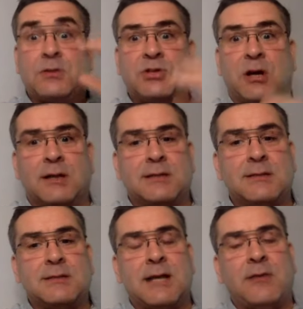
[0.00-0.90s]

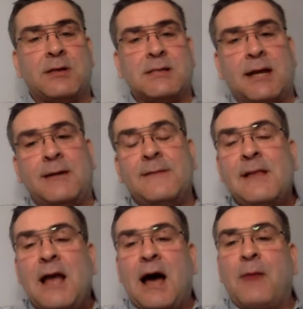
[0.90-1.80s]
charlatans, dare I say,
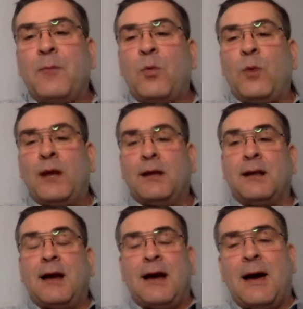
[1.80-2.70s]

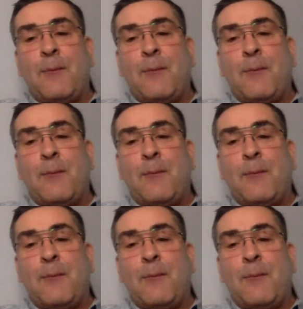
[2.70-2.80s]
will